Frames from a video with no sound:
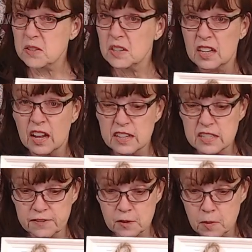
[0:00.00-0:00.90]
it a lot of
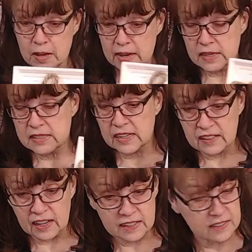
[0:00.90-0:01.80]
different ways. I
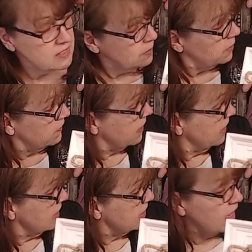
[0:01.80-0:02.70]
like some of the
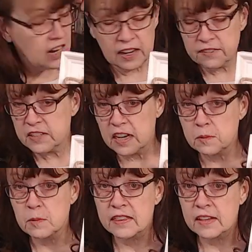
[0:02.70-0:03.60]
things that I've done
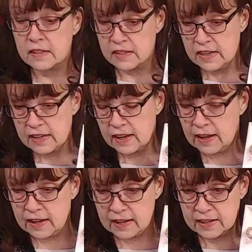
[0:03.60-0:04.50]
with it,
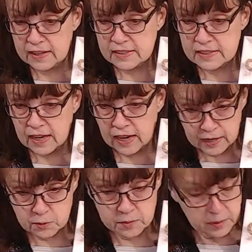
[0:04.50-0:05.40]
and I would be